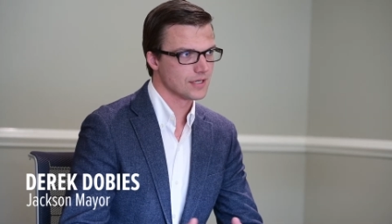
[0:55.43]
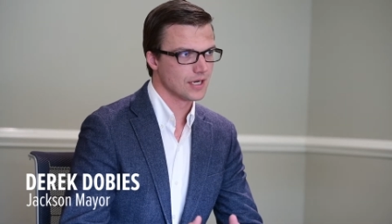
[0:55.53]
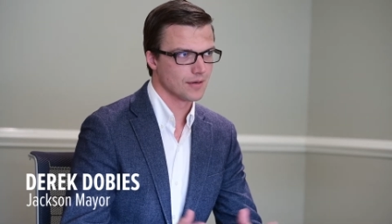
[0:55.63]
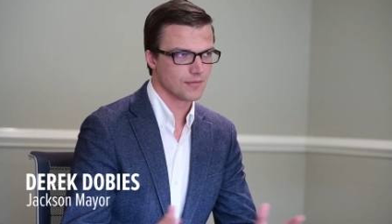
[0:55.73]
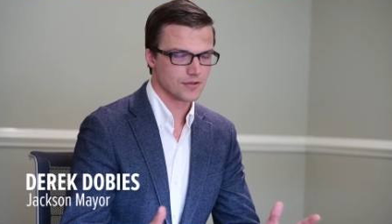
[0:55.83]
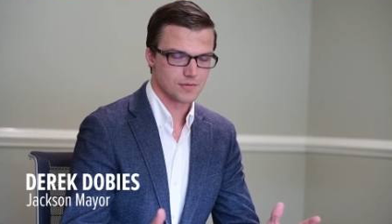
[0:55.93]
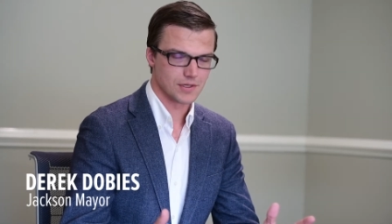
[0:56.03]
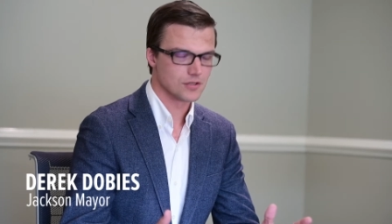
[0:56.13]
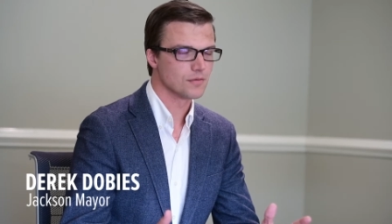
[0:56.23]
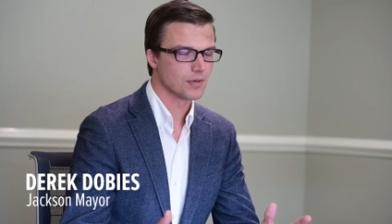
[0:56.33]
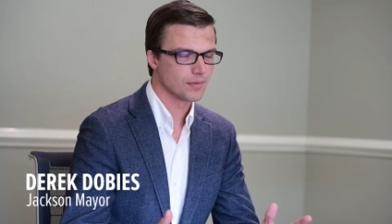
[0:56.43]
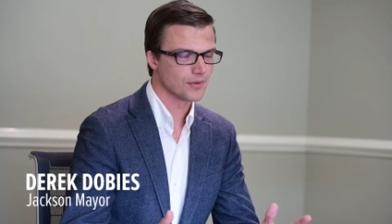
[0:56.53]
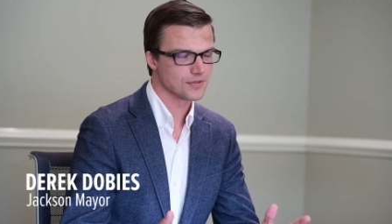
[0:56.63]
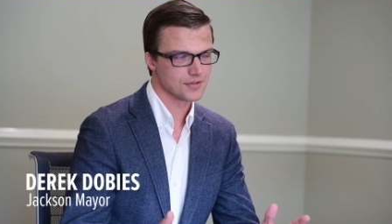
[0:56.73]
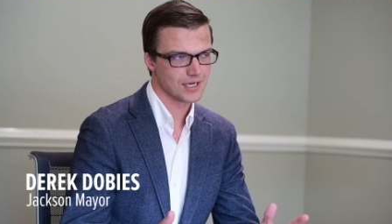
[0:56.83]
Um, there's been two
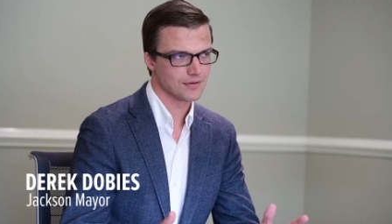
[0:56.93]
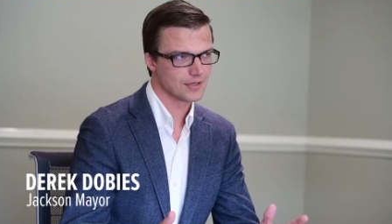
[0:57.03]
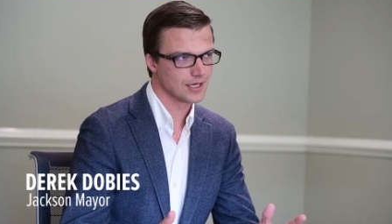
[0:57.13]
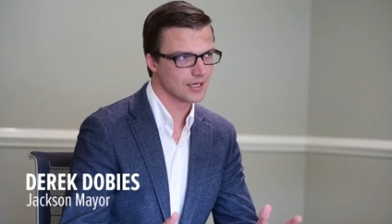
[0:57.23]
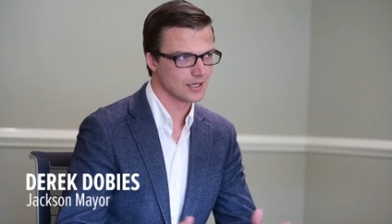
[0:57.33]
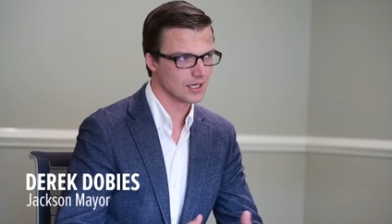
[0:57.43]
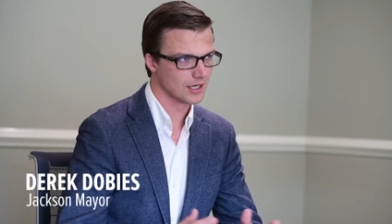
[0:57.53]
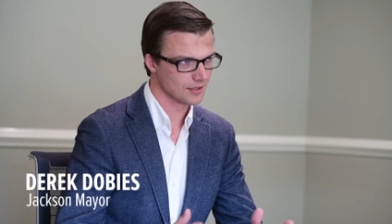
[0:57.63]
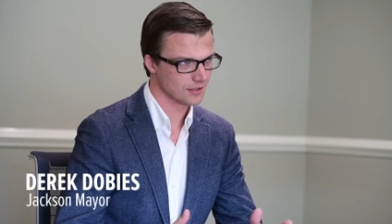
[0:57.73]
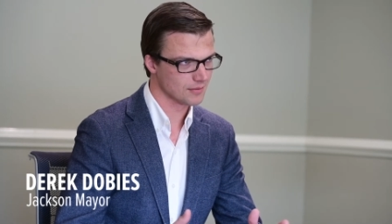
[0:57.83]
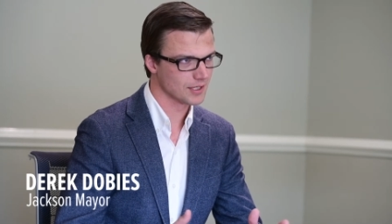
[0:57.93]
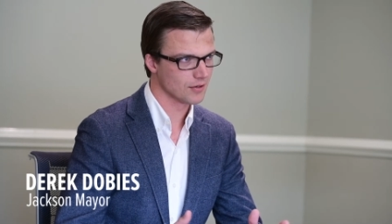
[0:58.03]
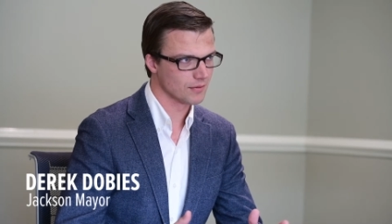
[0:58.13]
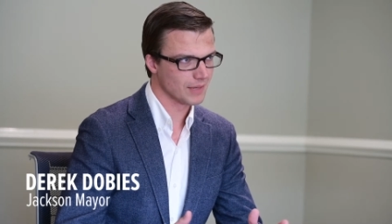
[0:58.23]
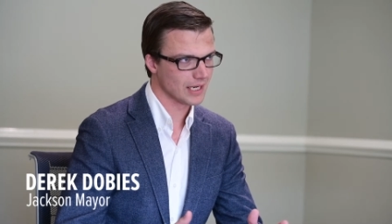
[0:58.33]
proposals out there. Uh, they're going to be
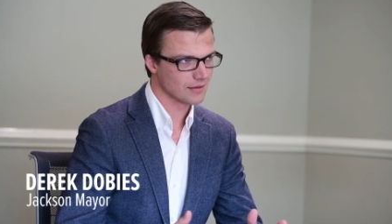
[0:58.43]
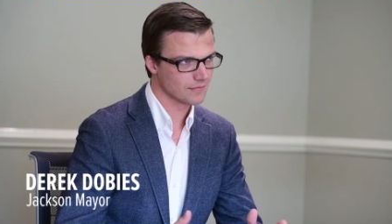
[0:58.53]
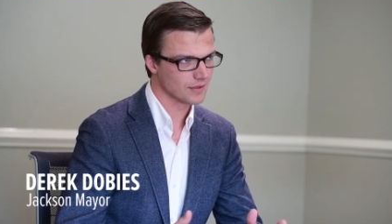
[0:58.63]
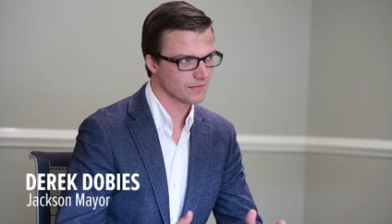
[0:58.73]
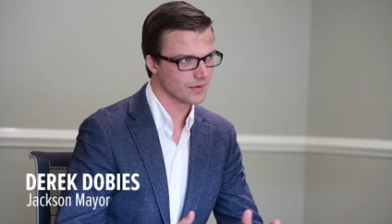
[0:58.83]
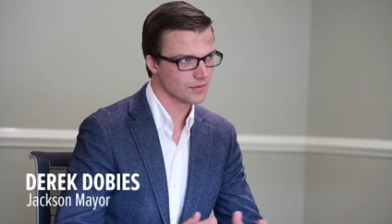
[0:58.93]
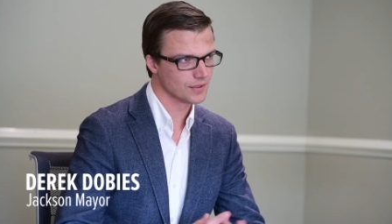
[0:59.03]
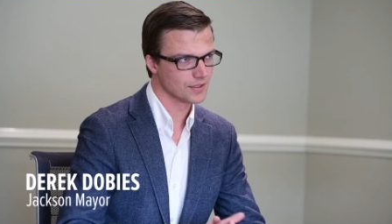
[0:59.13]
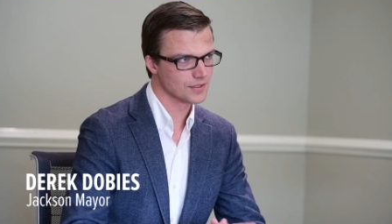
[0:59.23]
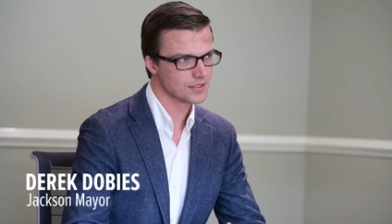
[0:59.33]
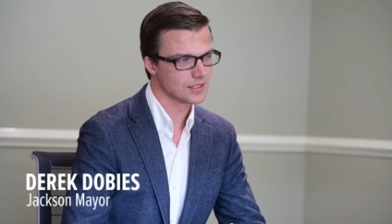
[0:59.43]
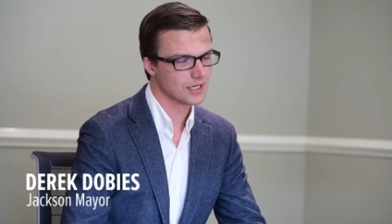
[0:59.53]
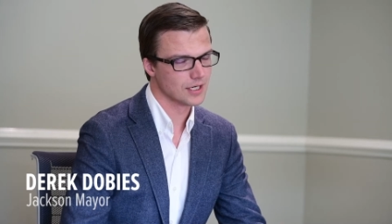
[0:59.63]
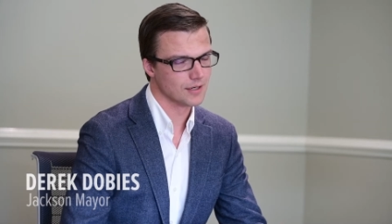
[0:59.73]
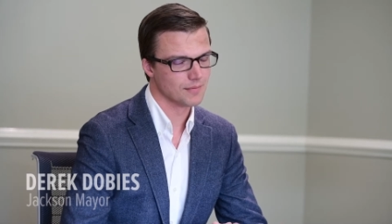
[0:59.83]
going back in front of voters
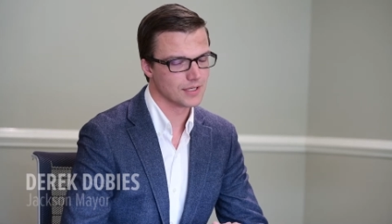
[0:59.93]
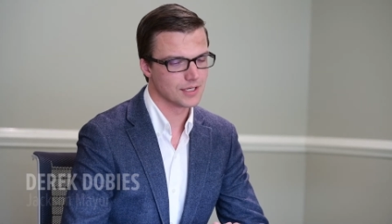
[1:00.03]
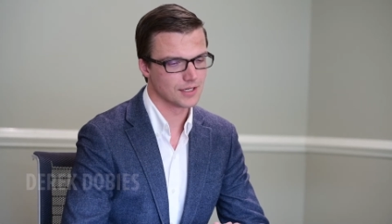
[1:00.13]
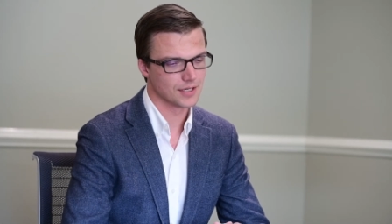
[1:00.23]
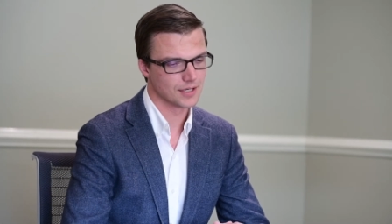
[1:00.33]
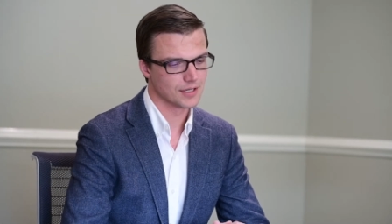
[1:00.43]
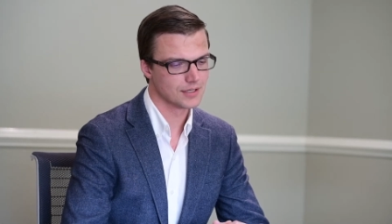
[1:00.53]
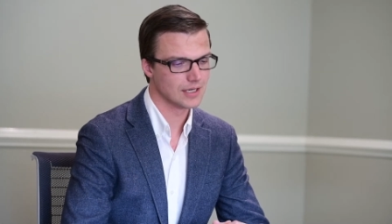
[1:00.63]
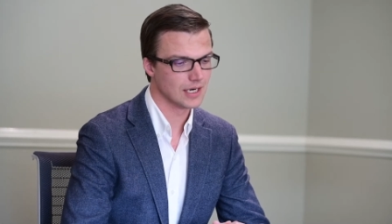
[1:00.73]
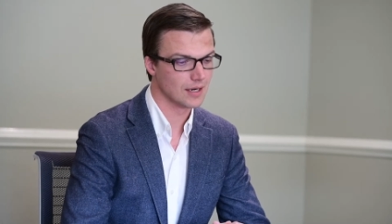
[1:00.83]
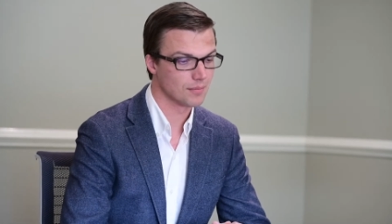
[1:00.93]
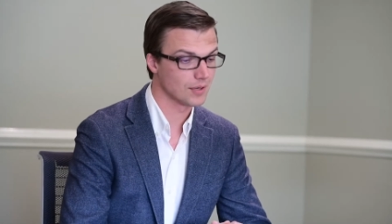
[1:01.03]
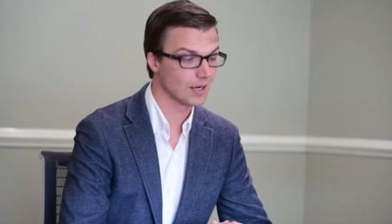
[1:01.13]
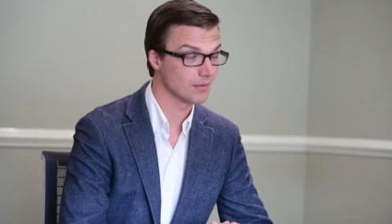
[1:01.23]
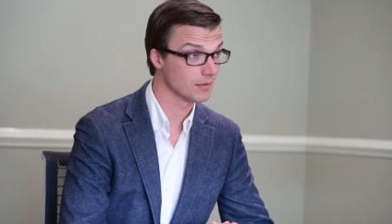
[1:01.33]
um, here uh,
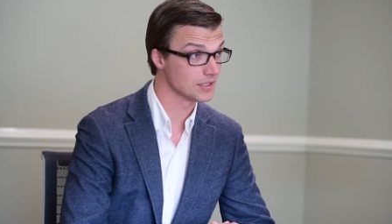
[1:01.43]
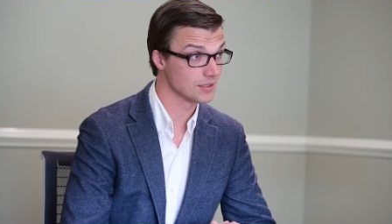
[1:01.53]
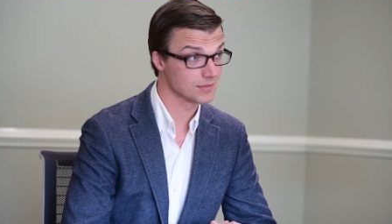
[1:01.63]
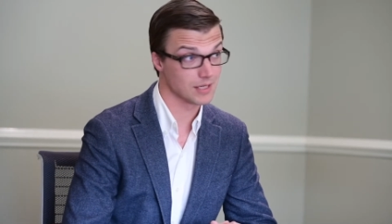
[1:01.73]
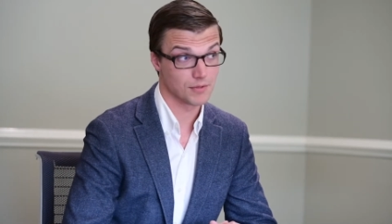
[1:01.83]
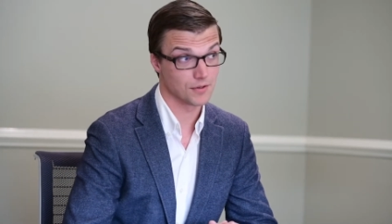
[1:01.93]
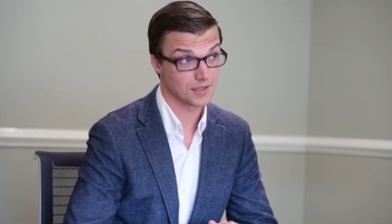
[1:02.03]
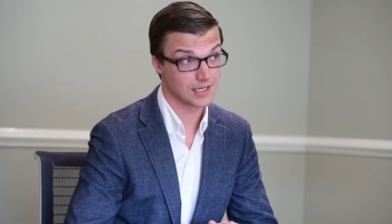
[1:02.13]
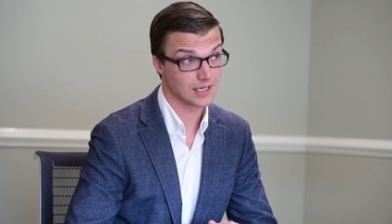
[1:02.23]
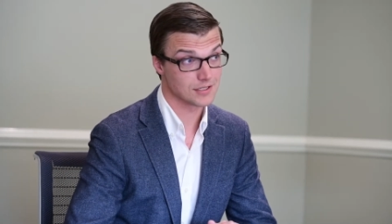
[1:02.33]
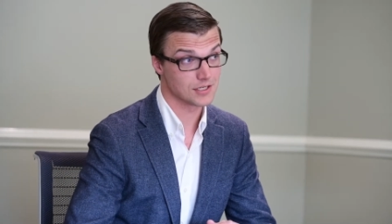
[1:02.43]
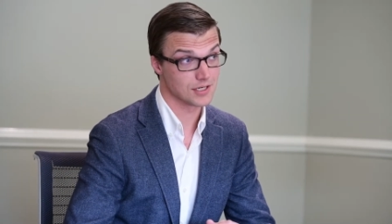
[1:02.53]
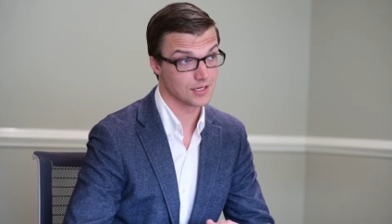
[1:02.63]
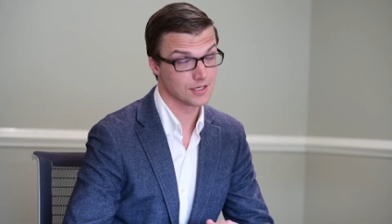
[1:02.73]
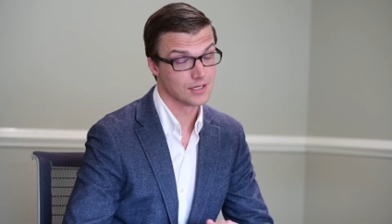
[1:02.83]
probably sometime early next
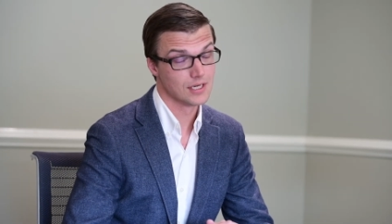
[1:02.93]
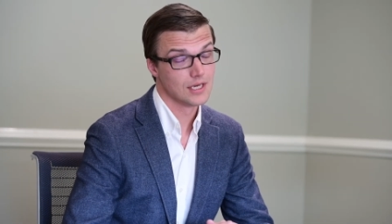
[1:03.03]
year.